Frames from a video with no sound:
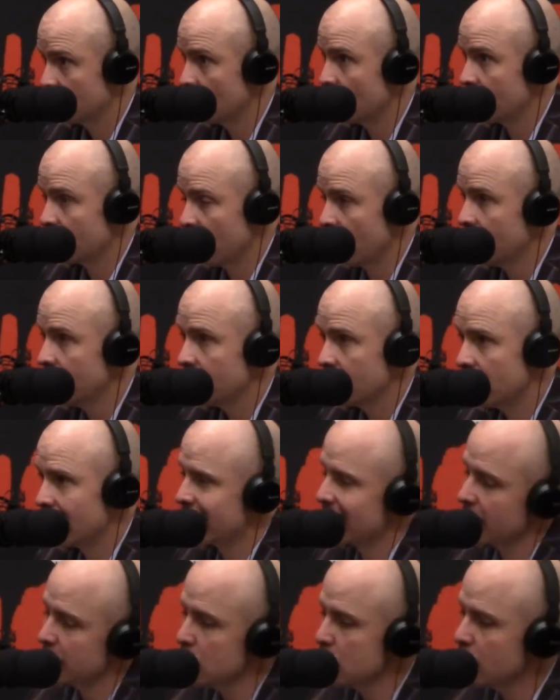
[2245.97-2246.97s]
Okay,
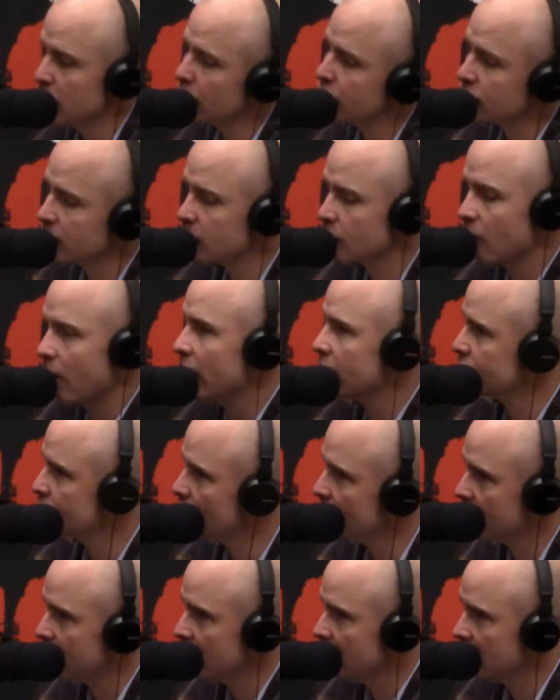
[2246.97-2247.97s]
like there's some
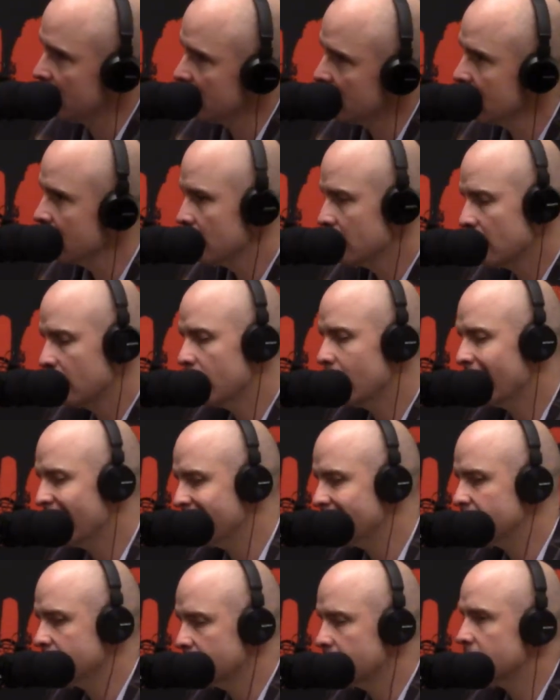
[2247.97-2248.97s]
crossover there,
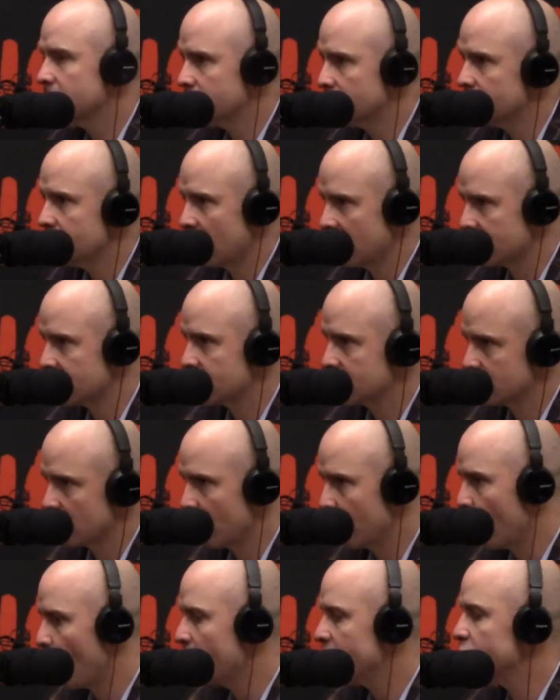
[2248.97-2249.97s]
but so
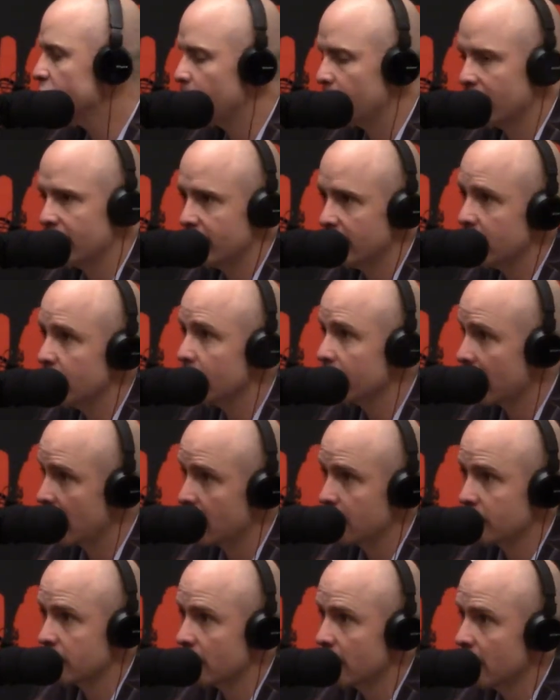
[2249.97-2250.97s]
boys will play video
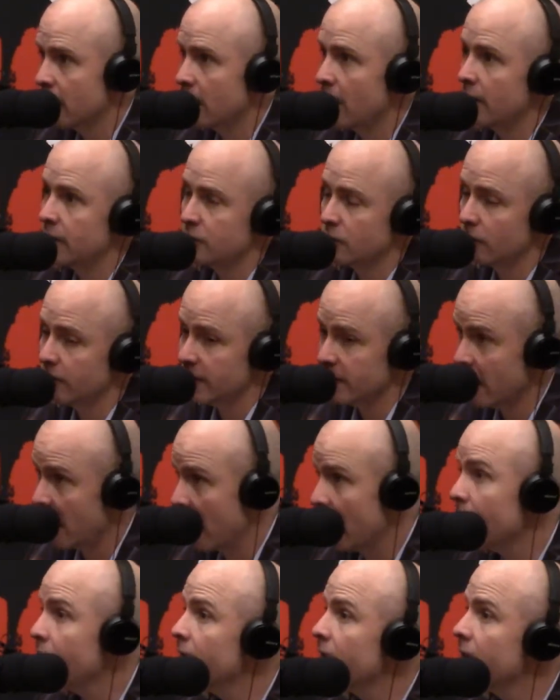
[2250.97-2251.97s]
games until they
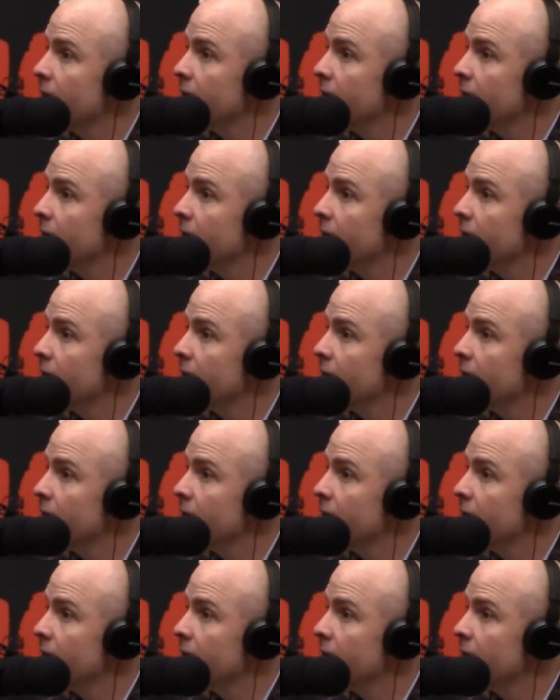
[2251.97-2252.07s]
die,